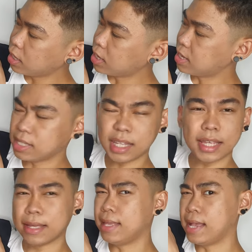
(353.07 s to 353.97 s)
Is
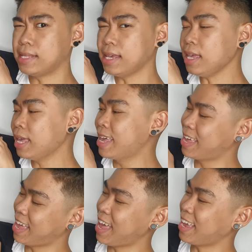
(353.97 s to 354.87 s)
it a daisy?
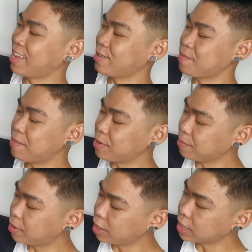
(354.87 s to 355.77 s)
I can't remember,
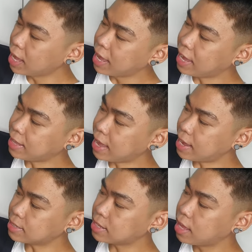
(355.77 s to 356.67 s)
but it
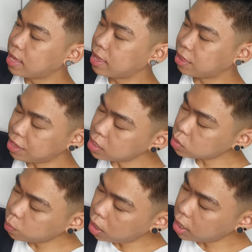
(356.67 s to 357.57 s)
has
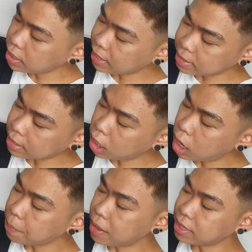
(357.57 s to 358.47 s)
this one at the
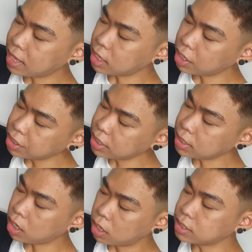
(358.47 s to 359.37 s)
top, and then
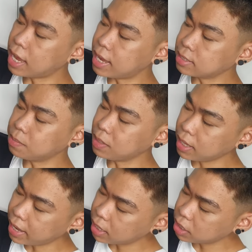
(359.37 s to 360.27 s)
underneath it also has the
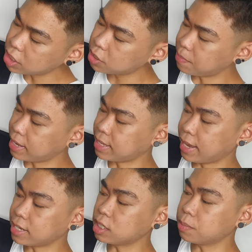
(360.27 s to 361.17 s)
Billie Eilish by
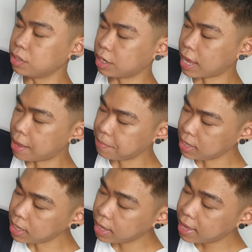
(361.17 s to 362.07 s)
Takashi
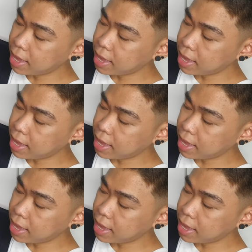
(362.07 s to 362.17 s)
Murakami,